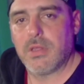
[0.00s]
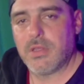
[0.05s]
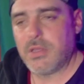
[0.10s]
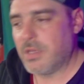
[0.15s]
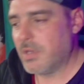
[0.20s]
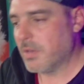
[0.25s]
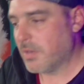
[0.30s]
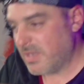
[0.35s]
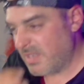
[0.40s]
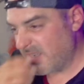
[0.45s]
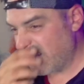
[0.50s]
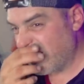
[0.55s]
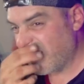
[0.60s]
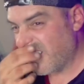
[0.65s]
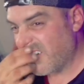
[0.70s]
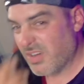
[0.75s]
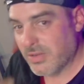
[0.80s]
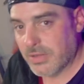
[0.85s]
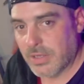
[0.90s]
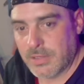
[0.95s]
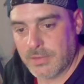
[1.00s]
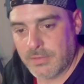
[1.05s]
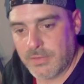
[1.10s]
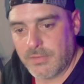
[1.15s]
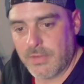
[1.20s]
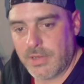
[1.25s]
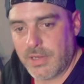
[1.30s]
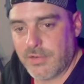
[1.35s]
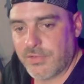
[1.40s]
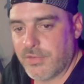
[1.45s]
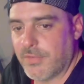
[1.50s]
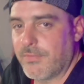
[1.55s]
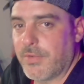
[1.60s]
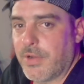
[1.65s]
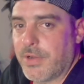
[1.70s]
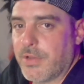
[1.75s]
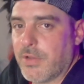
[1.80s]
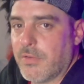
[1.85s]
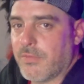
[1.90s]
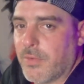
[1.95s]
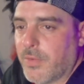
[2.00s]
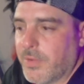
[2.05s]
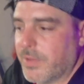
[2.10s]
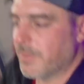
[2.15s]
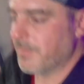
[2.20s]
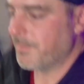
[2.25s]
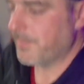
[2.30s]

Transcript: You know what? Hold on. Here's some vertigo for you.